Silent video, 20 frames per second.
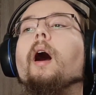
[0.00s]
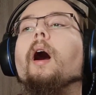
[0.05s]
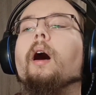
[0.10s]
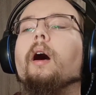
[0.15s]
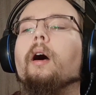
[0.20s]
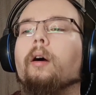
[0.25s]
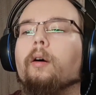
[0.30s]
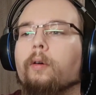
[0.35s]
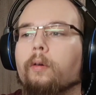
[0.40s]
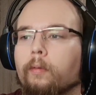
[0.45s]

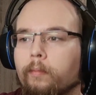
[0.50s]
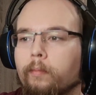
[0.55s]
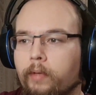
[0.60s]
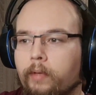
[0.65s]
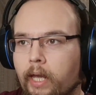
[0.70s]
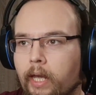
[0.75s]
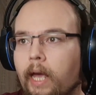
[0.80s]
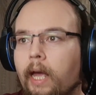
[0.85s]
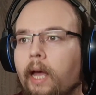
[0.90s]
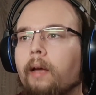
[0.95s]
Oh,
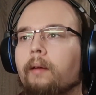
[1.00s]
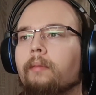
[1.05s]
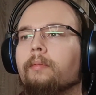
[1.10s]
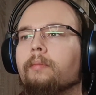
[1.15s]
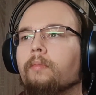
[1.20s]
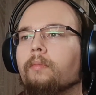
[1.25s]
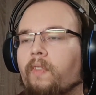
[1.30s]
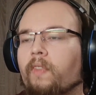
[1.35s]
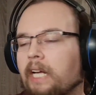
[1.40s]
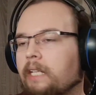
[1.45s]
yeah,
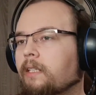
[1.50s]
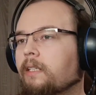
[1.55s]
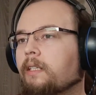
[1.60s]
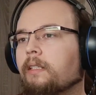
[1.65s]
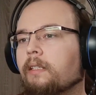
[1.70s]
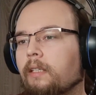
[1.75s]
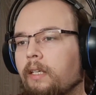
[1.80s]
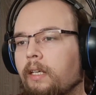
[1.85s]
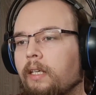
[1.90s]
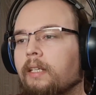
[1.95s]

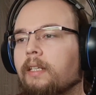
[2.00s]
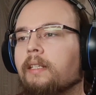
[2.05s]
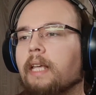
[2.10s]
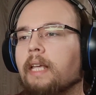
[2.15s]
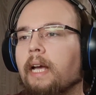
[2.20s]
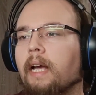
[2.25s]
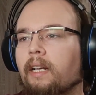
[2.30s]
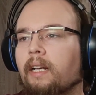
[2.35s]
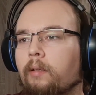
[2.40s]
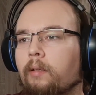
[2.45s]
that's
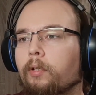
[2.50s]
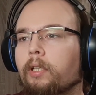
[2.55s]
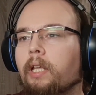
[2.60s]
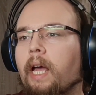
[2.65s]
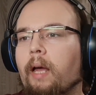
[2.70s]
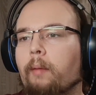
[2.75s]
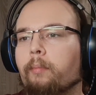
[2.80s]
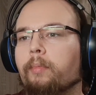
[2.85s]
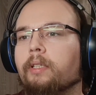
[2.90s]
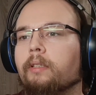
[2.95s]
exactly
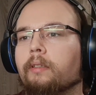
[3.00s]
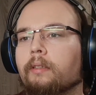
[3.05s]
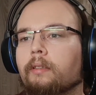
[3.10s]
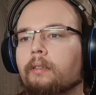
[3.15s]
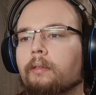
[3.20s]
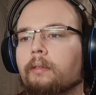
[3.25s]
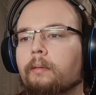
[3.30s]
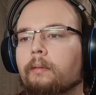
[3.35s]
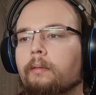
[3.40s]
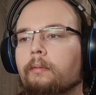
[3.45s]
what
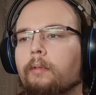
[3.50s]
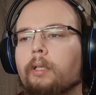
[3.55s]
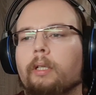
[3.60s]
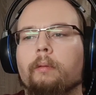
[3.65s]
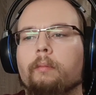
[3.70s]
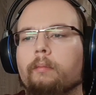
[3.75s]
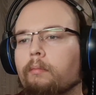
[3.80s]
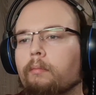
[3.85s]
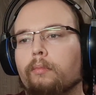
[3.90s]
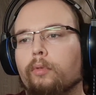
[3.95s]
happened.
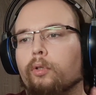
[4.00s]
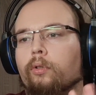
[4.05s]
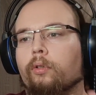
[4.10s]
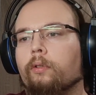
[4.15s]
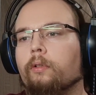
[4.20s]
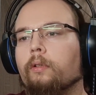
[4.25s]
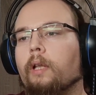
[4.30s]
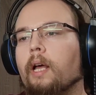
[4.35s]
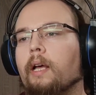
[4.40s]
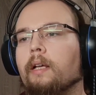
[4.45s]
Well,
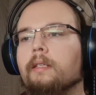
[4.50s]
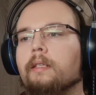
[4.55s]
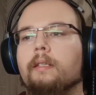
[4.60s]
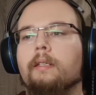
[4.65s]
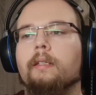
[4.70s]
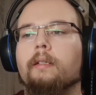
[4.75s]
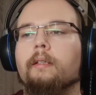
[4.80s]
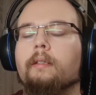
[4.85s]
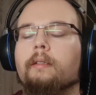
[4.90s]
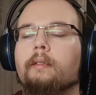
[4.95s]
more or
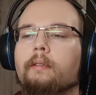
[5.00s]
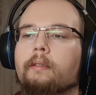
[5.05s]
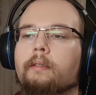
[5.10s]
less.